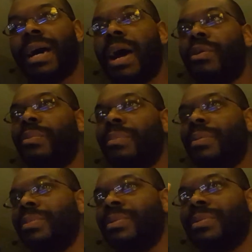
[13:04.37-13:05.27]
I
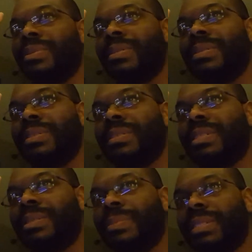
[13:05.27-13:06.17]
remember
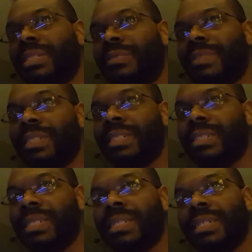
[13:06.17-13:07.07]
specifically
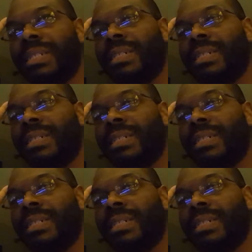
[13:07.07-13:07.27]
the